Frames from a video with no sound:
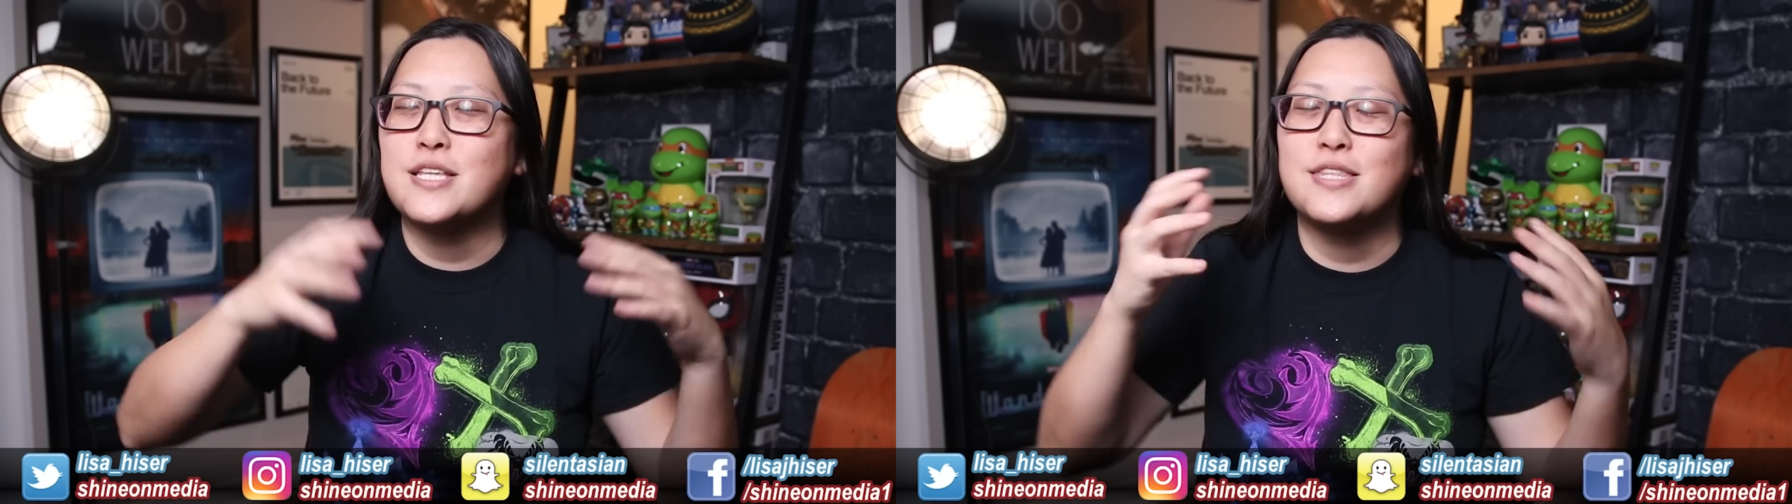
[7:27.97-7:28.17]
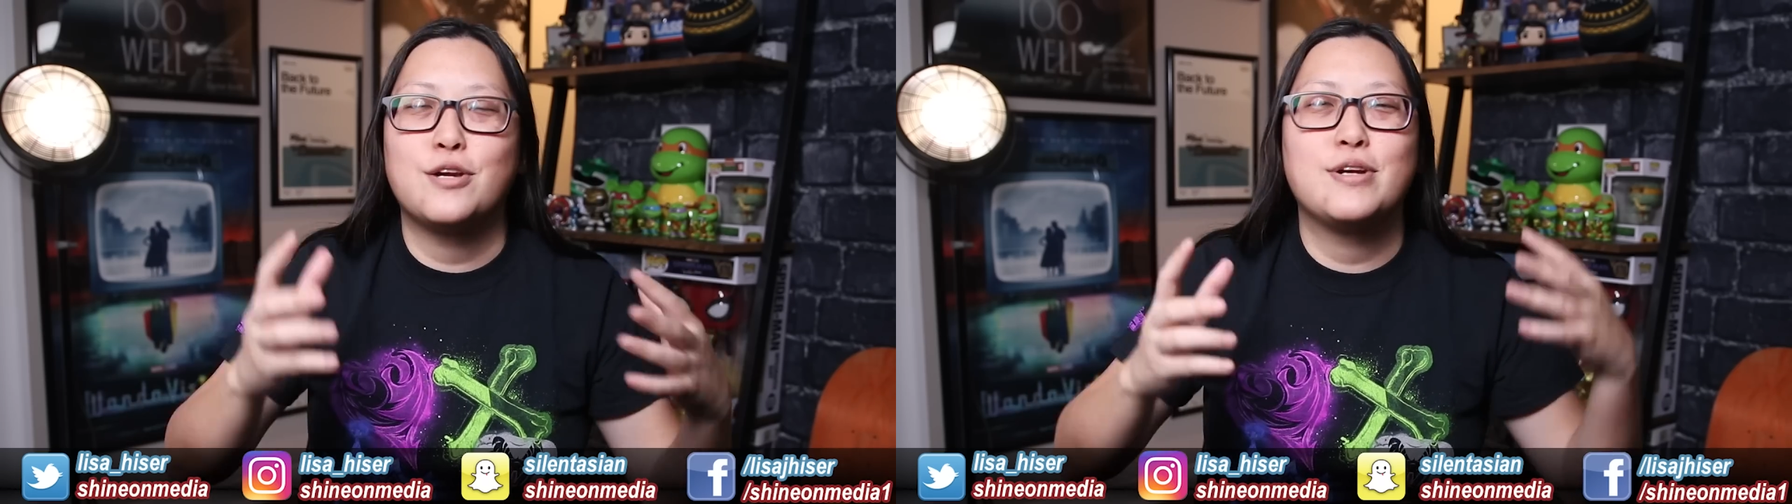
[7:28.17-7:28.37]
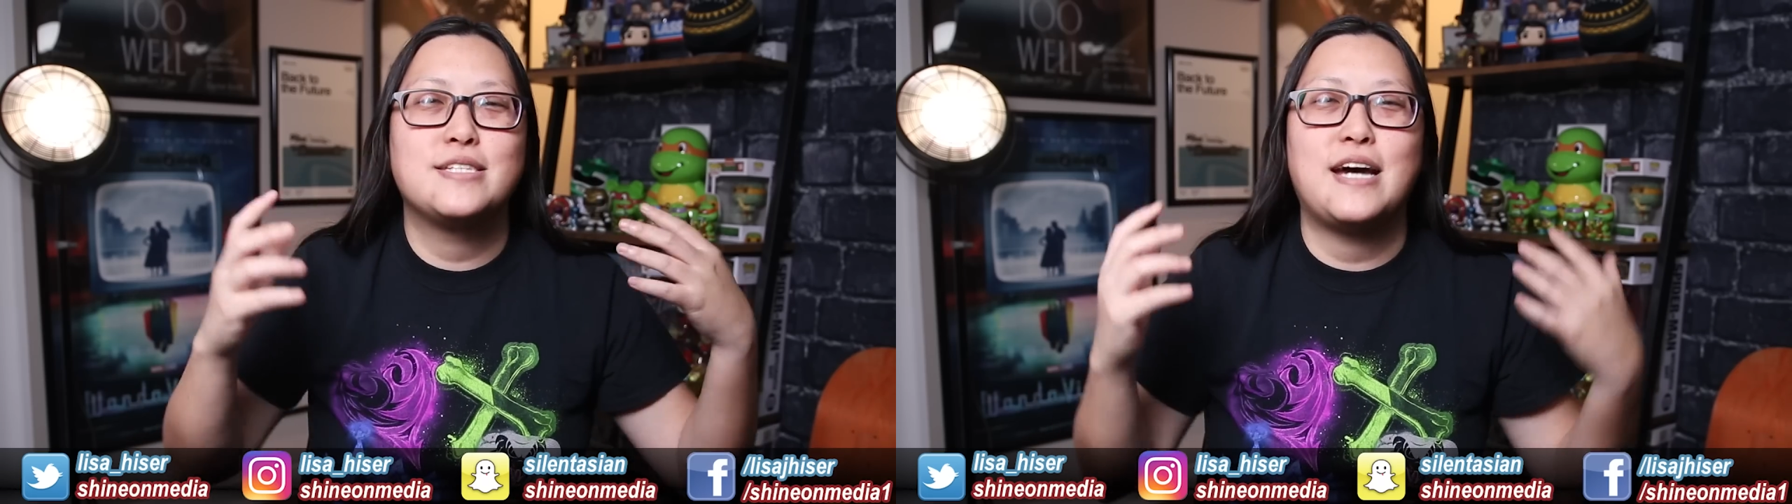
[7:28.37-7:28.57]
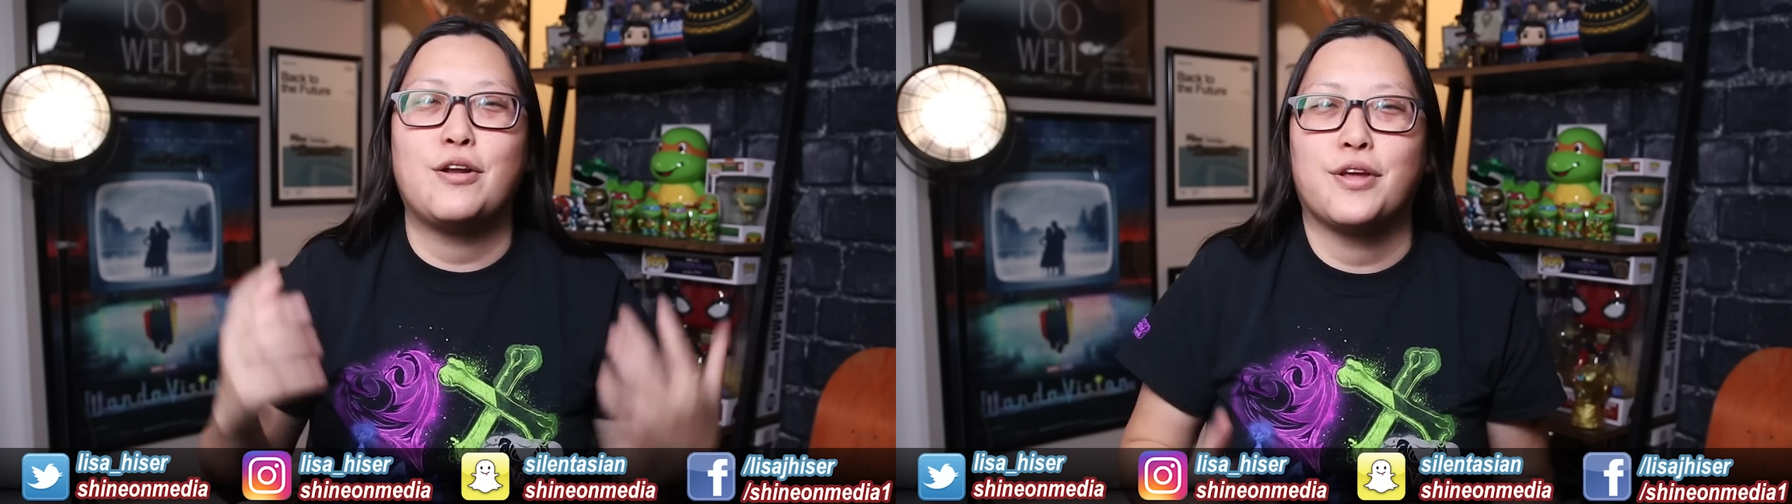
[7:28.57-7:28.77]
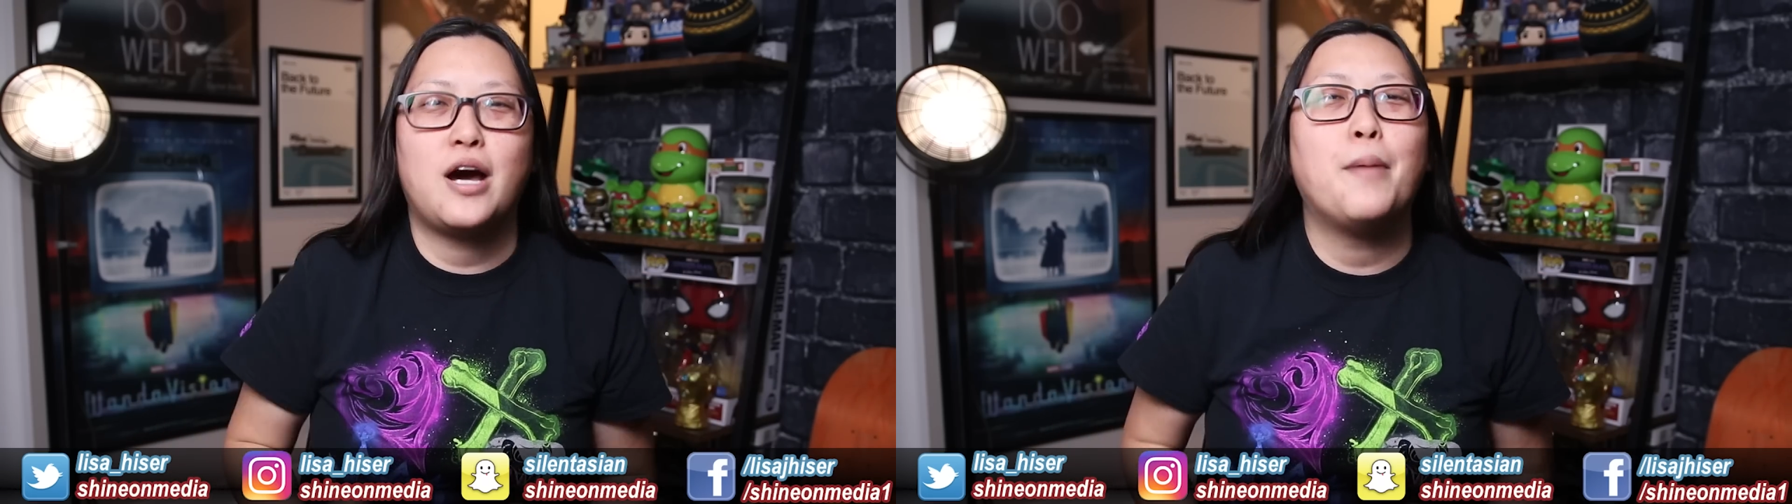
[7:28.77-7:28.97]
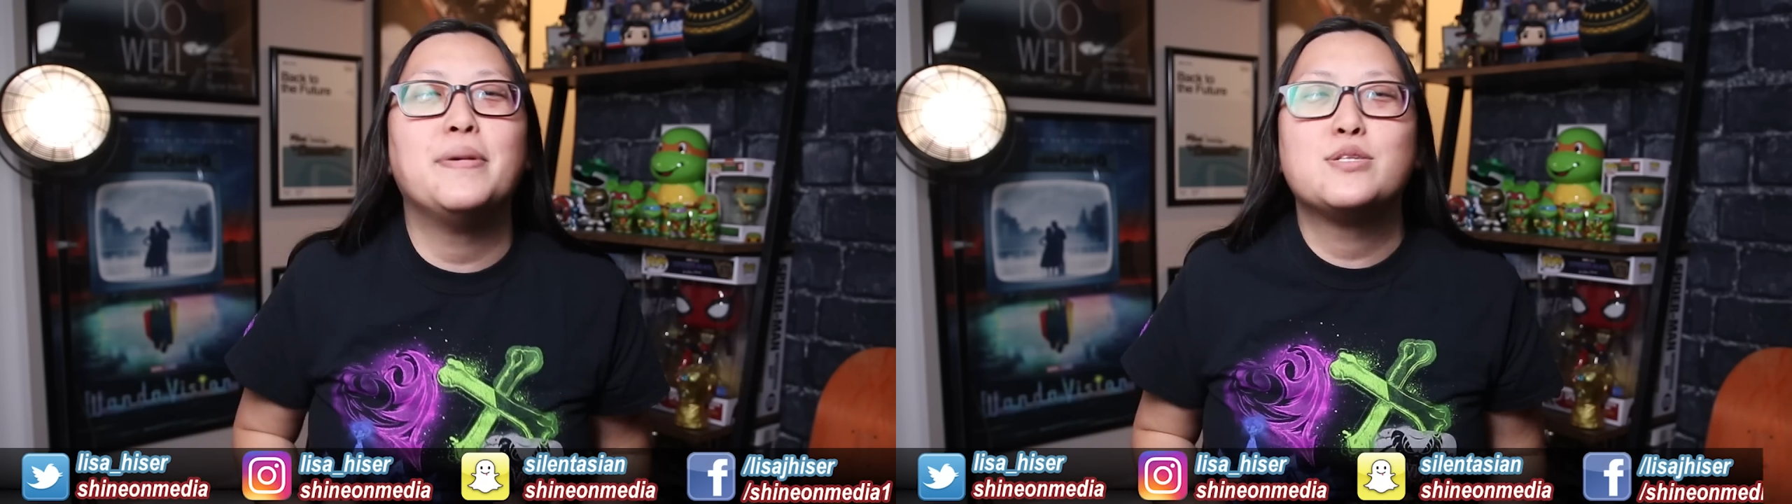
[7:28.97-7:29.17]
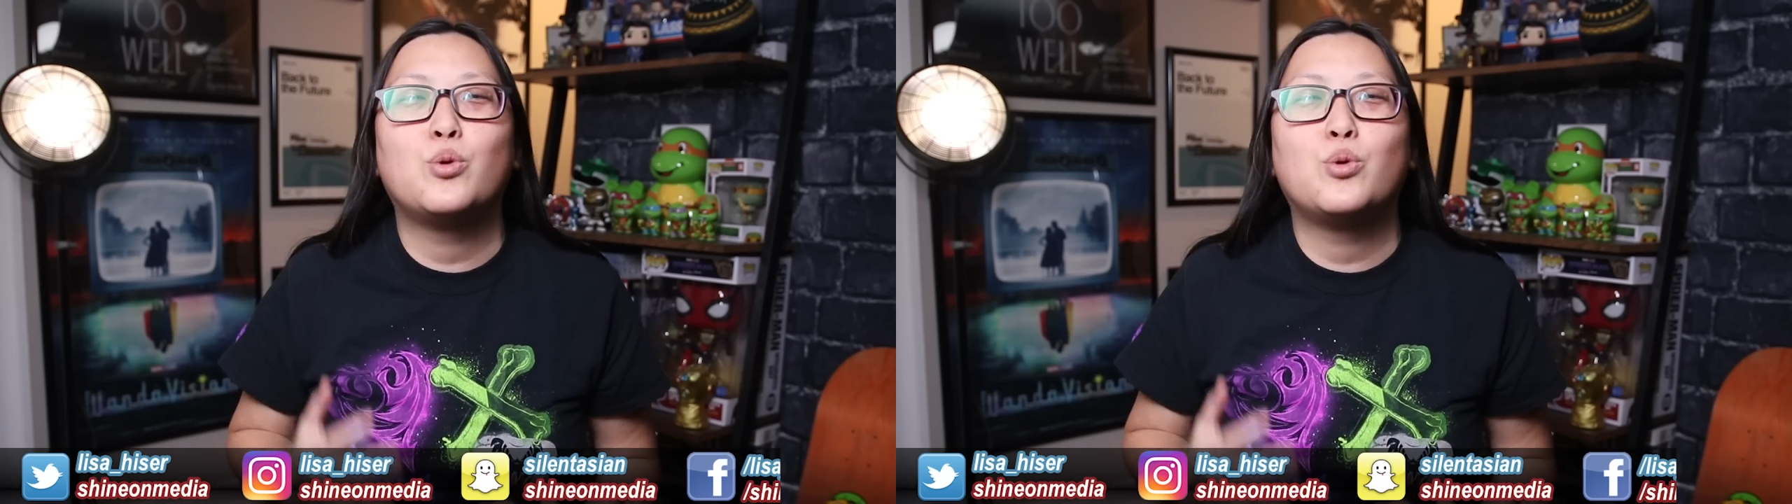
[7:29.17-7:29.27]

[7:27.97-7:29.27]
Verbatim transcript: and theories down in the comments.